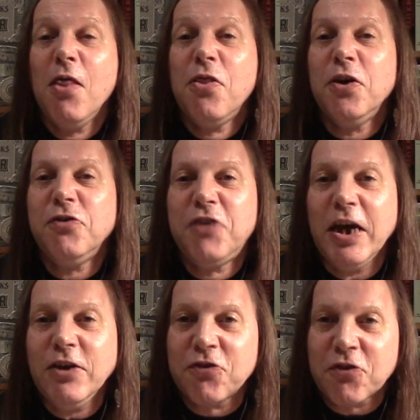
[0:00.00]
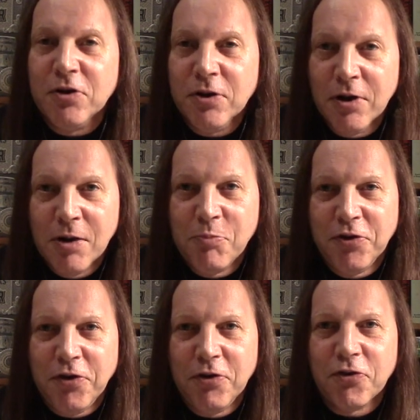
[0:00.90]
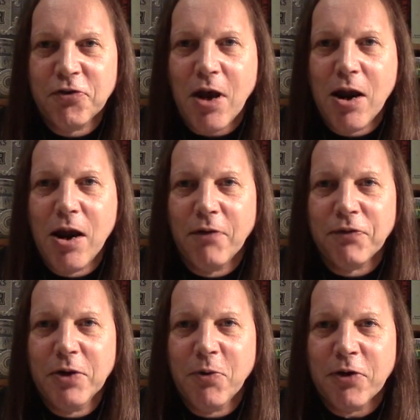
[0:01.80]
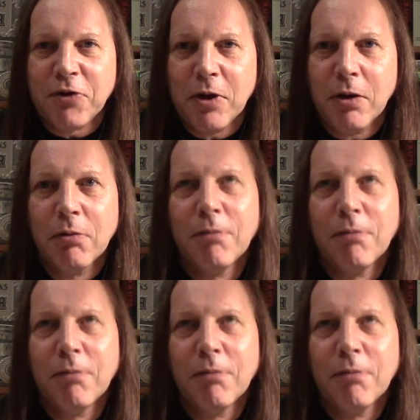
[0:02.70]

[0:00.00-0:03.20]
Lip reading: that Deanston produces lovely whiskey.